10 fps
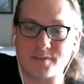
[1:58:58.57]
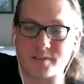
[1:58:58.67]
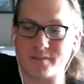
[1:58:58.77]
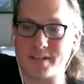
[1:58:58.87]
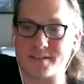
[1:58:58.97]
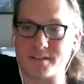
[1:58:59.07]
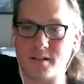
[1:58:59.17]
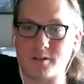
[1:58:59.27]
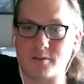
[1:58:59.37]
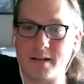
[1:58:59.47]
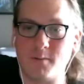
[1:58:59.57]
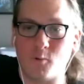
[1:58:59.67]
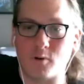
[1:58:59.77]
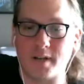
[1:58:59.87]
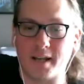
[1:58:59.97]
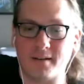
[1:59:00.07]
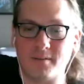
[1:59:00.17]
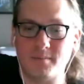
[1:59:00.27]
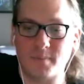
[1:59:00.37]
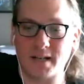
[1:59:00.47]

serve as a great warning.